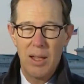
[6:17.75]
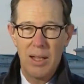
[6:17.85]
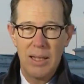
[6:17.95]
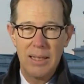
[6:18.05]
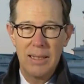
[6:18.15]

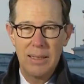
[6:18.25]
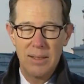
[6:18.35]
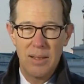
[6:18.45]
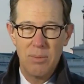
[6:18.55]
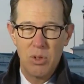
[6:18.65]

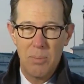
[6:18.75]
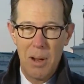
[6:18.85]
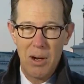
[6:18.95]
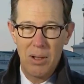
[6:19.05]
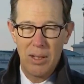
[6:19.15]
it seems to
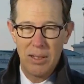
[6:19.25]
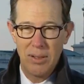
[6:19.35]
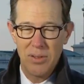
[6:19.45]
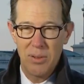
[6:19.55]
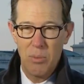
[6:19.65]

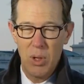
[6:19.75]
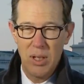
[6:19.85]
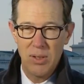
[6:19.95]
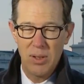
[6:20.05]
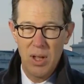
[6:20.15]
parallel in some
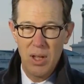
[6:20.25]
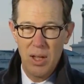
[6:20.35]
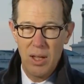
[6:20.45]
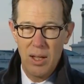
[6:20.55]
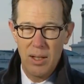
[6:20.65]
ways
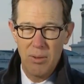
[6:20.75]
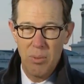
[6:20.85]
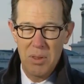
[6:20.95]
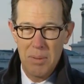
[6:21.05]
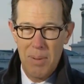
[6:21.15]

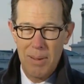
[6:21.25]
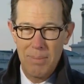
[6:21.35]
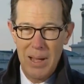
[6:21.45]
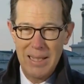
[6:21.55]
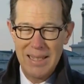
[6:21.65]
what the
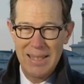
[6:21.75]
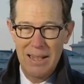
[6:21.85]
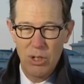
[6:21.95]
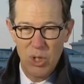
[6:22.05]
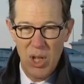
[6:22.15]
Penn Biden
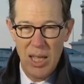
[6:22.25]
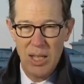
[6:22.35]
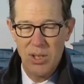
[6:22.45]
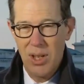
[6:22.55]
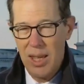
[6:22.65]
Center
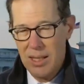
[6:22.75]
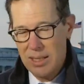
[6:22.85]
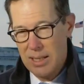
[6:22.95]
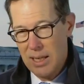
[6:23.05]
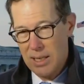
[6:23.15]
says
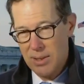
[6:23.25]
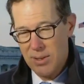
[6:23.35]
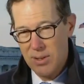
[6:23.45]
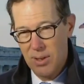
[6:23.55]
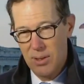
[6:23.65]
and does.
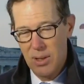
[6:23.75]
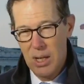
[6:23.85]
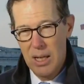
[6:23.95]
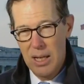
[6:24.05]
So